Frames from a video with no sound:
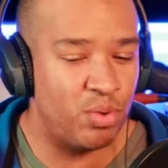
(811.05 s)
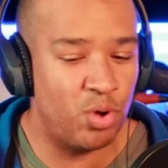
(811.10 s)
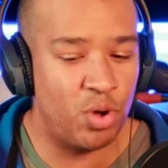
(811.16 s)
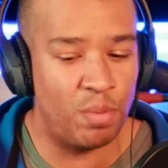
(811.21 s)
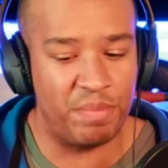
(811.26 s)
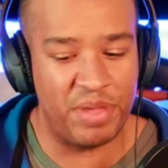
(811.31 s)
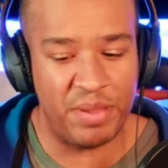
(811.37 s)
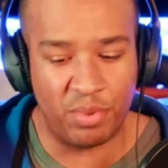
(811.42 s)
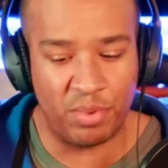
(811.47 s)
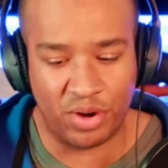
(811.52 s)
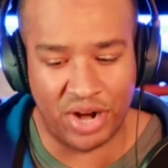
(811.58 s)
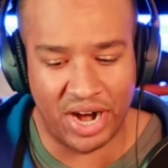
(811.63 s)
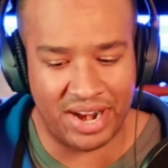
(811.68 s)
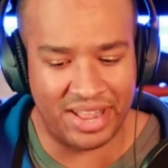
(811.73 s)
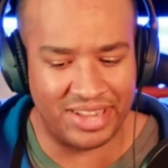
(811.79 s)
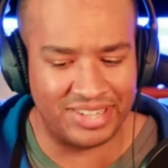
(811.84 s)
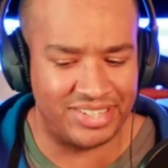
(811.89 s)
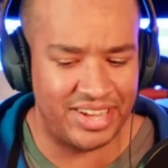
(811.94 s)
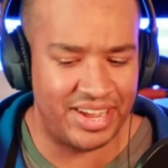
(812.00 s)
And people are kind of
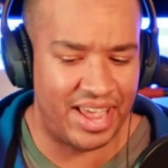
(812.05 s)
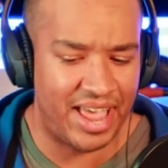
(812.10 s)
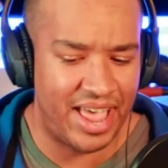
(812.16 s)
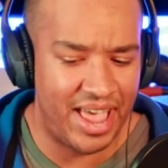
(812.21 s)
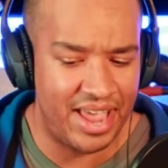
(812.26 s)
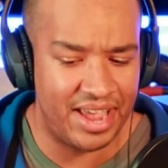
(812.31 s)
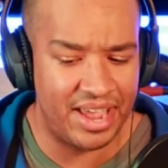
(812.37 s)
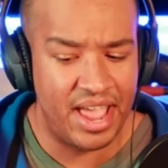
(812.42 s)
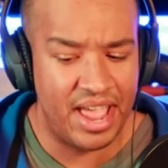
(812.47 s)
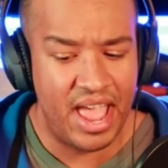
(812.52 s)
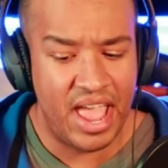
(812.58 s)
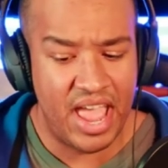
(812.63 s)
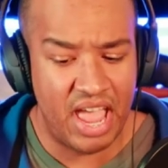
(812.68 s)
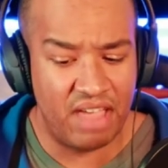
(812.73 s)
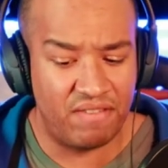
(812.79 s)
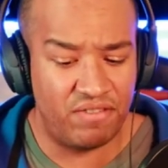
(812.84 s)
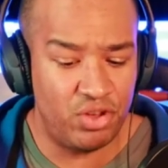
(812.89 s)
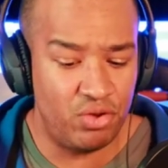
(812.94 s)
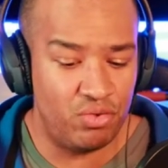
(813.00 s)
like saying, "Hey,
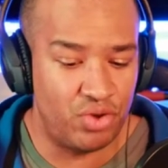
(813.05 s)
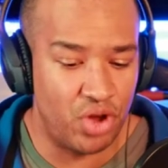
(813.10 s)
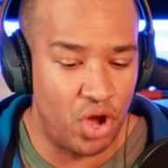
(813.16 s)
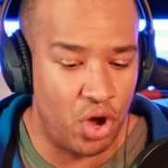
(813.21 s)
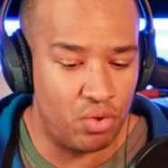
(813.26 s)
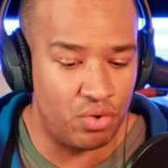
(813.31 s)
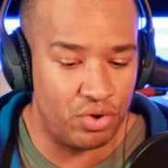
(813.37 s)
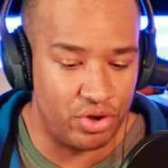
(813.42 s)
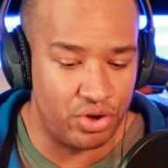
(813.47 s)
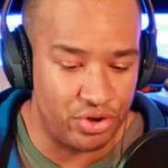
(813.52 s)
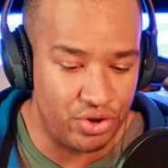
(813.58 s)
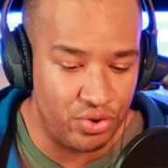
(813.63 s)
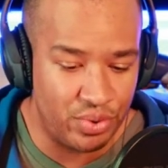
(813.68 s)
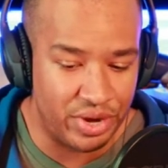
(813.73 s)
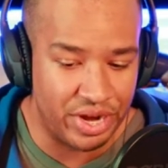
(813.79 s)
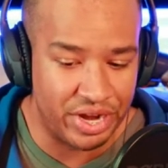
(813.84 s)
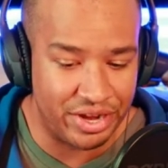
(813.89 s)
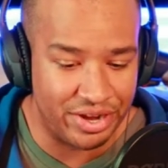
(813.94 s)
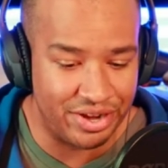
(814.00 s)
if you don't do a
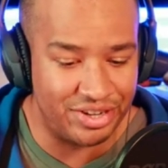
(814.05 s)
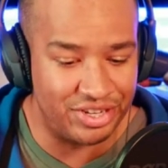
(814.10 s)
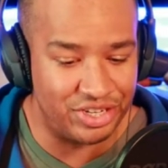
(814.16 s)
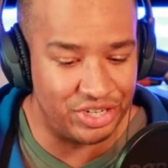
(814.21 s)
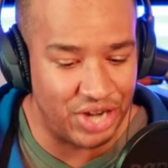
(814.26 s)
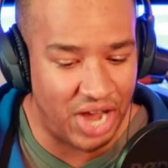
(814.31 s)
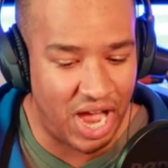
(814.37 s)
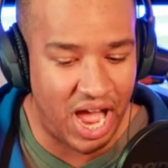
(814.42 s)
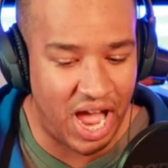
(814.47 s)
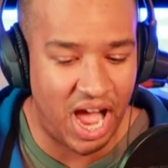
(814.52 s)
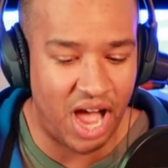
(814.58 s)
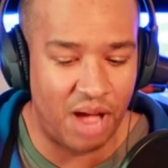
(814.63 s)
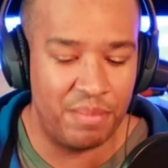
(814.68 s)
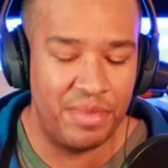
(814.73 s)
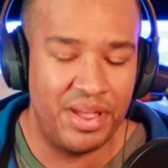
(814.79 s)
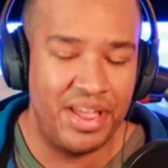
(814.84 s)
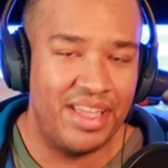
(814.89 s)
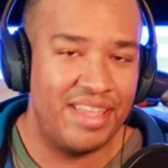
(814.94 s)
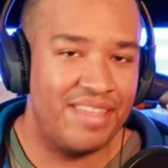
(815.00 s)
good job,
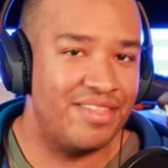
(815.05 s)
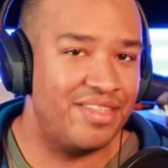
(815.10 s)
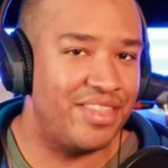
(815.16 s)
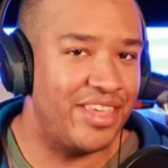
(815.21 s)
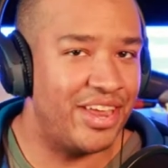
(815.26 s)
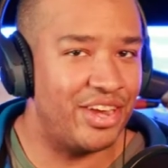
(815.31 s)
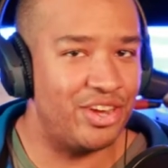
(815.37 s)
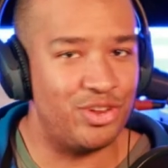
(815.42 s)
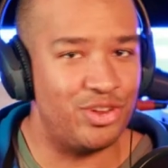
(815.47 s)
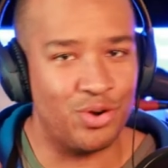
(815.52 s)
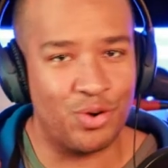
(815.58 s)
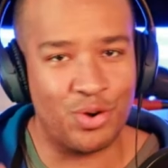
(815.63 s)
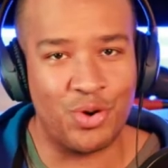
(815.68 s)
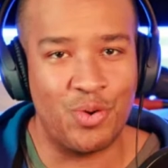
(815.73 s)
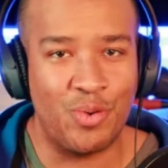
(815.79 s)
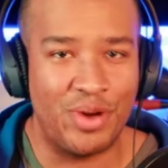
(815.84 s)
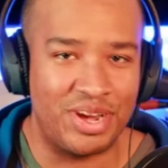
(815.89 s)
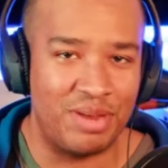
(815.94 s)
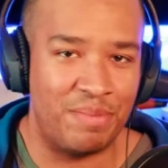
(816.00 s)
then you're
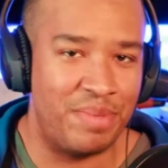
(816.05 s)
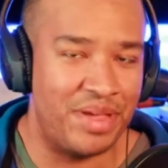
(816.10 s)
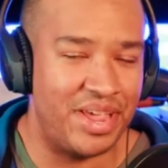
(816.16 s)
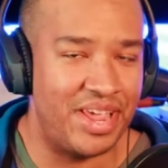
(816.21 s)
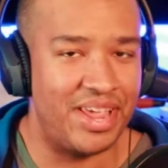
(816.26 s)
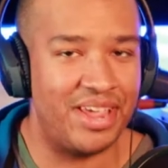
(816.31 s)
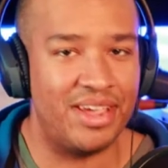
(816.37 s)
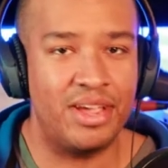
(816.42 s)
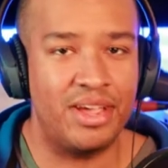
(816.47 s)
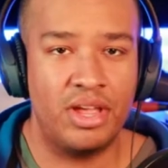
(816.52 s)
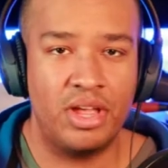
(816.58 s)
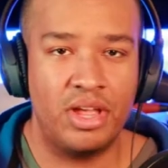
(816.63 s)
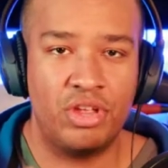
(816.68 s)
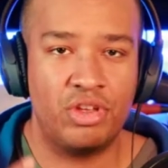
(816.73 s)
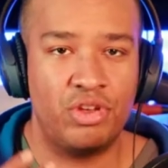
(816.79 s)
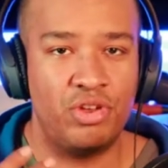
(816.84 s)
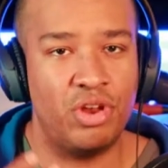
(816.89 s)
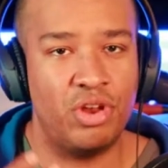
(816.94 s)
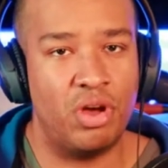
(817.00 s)
going to be
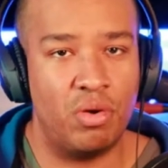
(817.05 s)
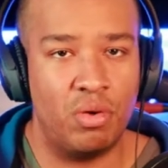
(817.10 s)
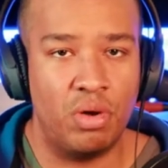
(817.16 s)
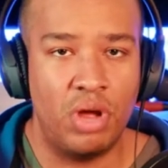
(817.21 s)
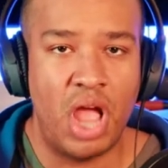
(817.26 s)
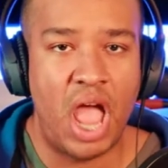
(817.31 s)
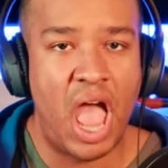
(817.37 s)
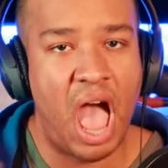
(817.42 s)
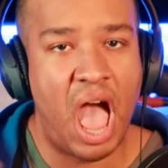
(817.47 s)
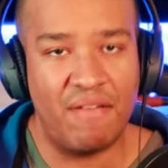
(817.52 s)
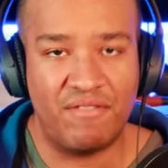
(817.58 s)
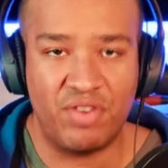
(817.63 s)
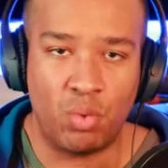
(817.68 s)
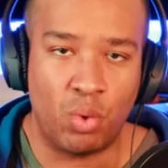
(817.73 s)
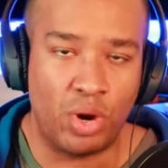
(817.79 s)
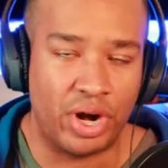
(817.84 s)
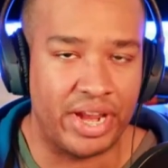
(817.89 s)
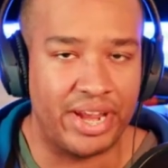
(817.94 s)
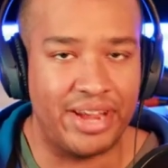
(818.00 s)
you know have to
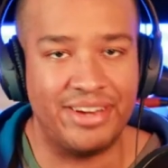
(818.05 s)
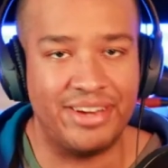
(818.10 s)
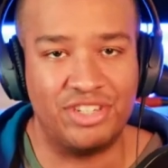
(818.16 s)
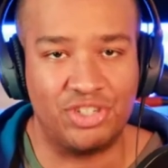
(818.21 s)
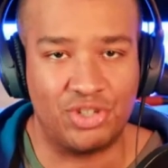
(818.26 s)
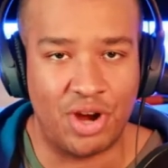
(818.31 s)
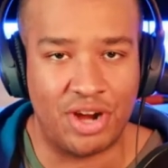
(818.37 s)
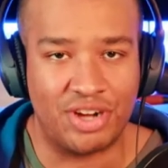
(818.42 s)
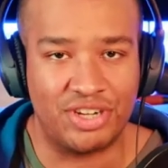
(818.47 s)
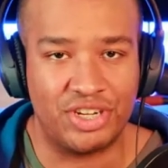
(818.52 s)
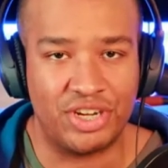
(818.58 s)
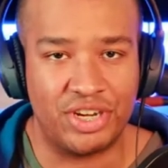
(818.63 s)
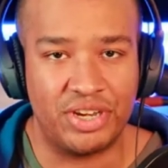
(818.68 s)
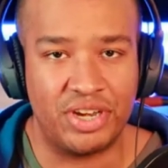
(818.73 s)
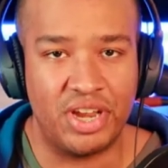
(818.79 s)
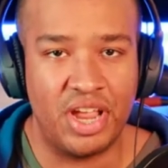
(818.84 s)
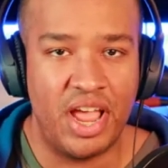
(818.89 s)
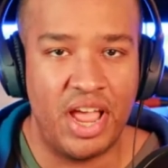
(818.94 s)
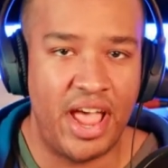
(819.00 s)
work in construction
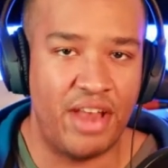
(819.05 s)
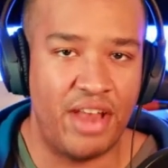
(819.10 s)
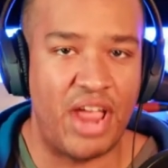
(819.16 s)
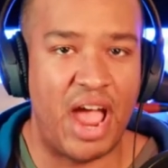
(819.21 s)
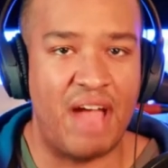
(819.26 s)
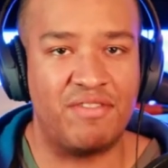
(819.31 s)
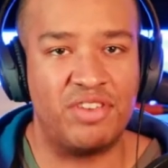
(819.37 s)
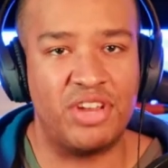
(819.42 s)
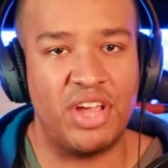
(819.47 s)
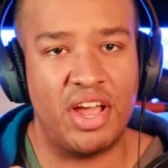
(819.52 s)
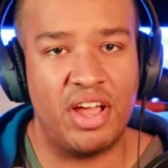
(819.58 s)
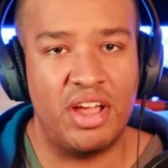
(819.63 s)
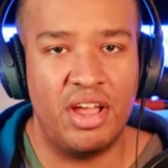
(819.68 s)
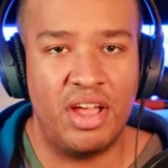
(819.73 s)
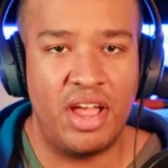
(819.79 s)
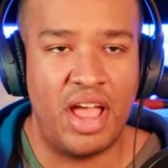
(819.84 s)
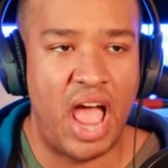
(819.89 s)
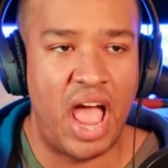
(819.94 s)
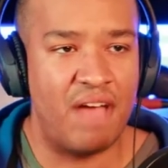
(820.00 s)
and you have to
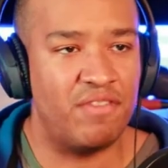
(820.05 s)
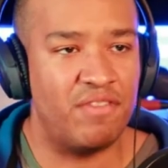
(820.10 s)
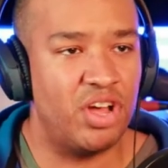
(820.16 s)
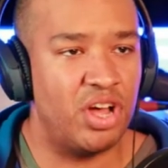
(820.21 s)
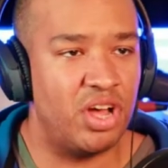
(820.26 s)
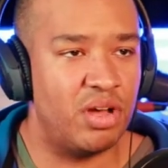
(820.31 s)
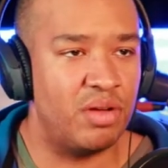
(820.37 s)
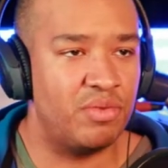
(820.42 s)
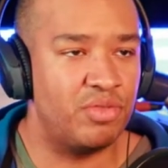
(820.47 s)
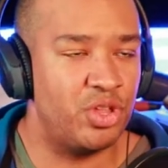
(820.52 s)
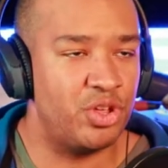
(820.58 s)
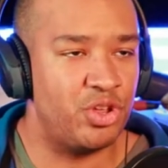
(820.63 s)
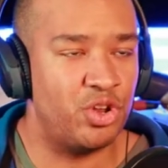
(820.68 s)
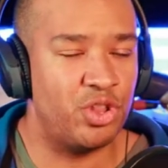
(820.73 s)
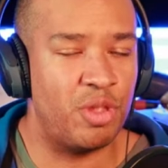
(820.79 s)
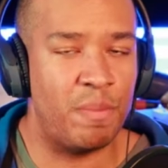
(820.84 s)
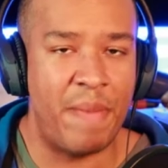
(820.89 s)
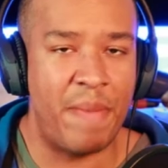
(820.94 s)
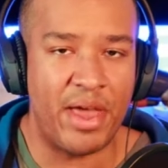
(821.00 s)
have a uh, the, you know the
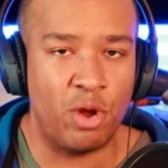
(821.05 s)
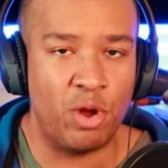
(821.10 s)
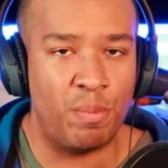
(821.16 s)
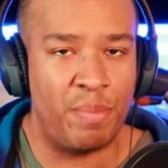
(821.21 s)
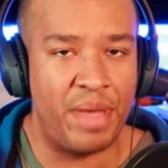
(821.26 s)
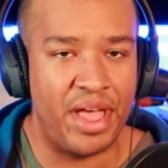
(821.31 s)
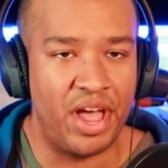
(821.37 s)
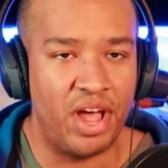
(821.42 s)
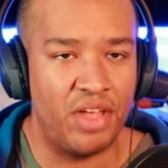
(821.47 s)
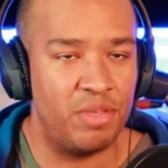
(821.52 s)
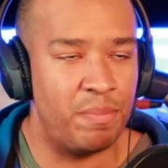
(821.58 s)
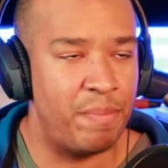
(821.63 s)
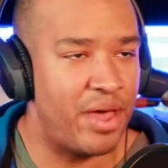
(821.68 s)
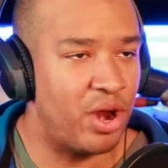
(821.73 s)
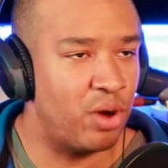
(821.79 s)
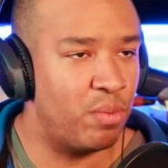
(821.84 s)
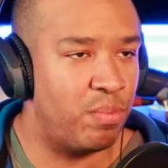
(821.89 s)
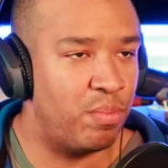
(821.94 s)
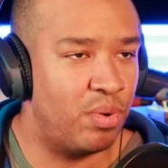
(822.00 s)
metal the
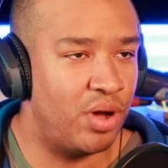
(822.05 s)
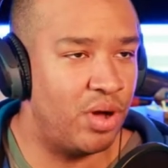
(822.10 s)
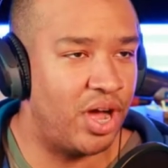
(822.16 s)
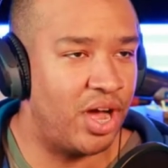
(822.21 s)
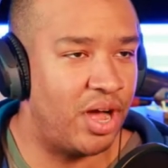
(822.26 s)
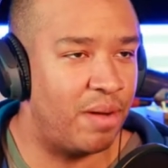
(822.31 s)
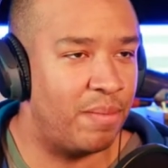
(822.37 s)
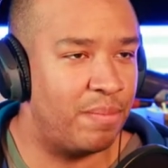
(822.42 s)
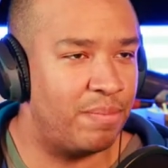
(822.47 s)
metal uh,